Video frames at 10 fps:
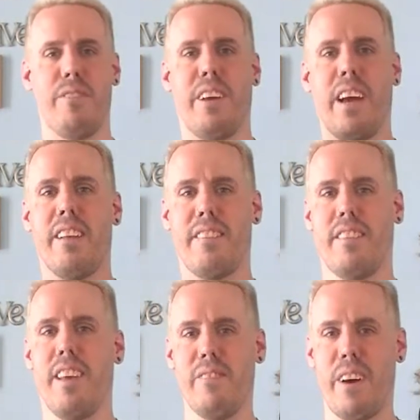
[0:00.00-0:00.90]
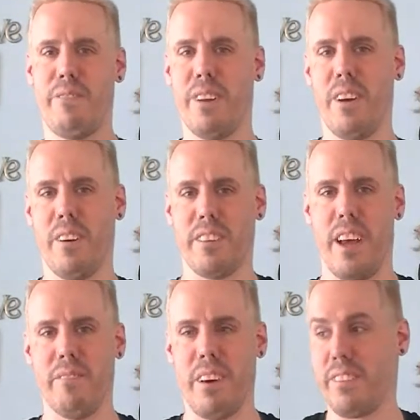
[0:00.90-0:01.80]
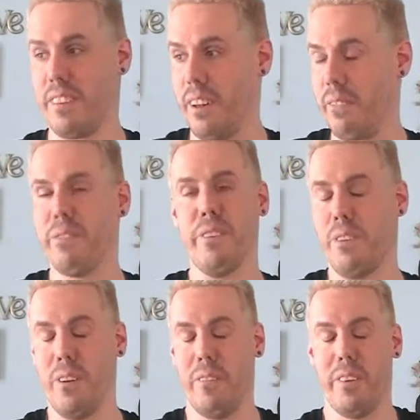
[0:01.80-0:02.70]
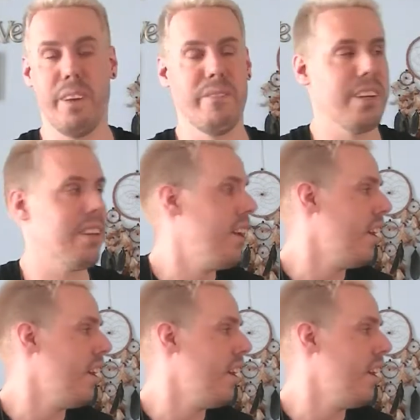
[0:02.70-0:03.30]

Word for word: if you kind of see my videos and myself, if you know me a bit,